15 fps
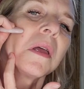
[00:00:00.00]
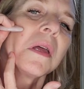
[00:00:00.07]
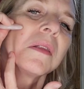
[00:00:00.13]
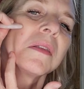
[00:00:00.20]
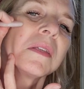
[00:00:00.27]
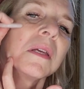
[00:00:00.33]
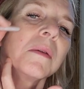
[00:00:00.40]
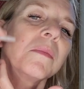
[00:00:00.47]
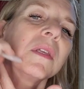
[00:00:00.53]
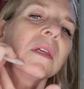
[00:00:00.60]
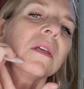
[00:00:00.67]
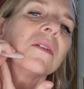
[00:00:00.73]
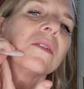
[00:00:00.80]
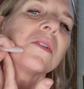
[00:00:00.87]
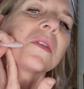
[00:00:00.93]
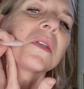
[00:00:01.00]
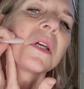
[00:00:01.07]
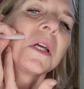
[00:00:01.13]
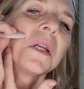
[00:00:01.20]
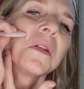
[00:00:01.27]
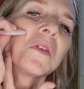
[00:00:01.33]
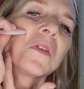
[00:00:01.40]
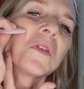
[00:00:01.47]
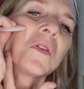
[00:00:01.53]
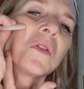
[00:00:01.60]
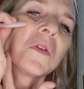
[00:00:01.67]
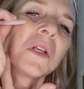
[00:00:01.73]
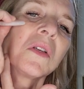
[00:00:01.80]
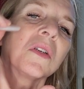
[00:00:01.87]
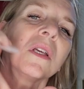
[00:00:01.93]
And same thing, you're just kind of
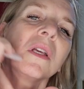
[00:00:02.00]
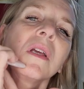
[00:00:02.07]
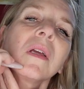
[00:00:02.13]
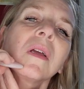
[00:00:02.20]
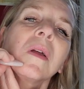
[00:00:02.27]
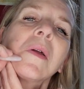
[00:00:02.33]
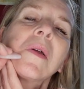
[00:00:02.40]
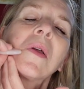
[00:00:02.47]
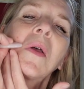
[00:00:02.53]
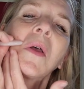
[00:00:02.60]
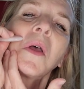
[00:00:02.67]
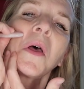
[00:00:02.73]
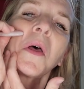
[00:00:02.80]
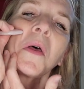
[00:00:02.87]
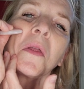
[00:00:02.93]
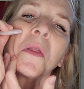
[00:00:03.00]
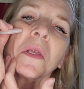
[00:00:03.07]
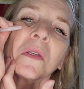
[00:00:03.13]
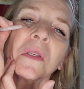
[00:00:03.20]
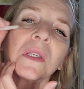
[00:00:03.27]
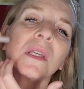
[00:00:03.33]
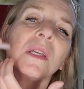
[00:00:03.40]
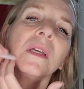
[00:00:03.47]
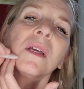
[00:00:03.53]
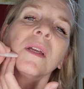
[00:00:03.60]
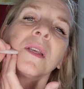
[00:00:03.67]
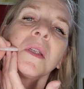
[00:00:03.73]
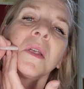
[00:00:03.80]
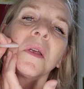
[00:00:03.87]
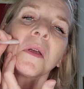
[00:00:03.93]
stretching the
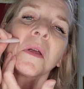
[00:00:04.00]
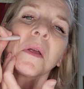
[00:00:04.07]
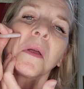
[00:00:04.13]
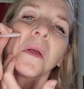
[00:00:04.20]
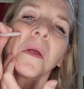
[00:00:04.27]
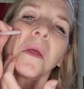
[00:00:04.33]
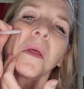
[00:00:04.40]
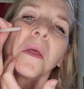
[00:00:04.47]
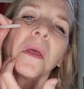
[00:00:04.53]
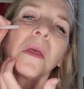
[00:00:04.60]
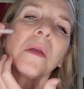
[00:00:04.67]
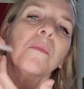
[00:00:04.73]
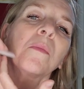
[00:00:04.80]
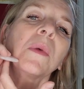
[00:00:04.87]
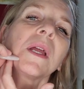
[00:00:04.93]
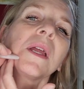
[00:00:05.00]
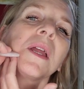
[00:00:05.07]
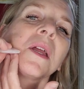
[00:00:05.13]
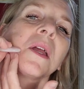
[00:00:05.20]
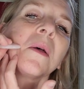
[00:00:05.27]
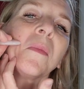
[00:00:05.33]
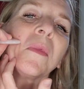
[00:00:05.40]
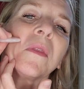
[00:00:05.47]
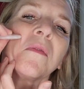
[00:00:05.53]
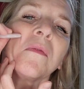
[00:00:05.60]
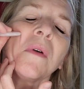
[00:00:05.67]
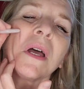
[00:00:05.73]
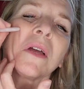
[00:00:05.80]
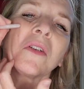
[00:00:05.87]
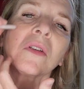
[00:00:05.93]
skin, breaking up the
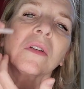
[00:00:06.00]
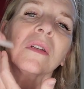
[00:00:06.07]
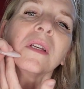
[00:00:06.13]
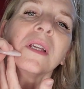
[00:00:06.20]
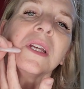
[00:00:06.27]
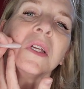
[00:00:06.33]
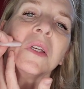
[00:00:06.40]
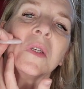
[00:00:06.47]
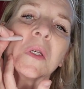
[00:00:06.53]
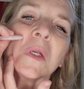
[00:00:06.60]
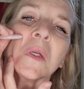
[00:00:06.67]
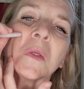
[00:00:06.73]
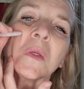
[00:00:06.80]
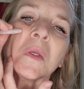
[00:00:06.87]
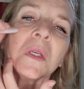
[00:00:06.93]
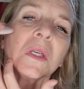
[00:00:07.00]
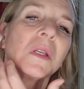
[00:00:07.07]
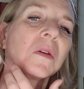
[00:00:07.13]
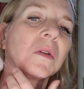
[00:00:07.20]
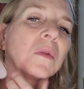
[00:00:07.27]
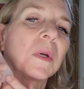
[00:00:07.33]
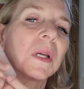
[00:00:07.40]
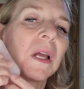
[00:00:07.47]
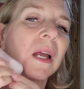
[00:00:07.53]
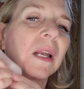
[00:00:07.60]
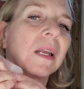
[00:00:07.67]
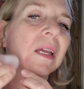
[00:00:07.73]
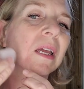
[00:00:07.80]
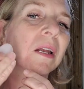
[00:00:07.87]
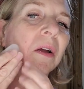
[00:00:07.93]
fascial adhesions. We
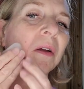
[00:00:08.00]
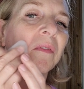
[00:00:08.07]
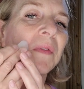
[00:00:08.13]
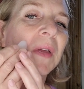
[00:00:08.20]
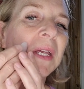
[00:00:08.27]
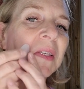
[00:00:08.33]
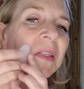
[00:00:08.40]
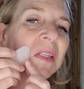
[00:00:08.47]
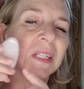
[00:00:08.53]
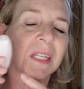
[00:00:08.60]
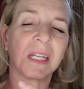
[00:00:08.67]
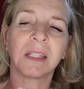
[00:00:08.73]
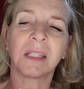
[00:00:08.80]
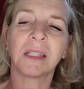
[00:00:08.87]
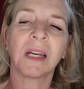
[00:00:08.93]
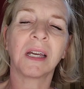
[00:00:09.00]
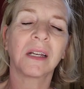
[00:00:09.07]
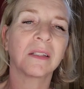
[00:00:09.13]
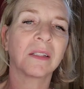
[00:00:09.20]
kind of get our faces get stuck.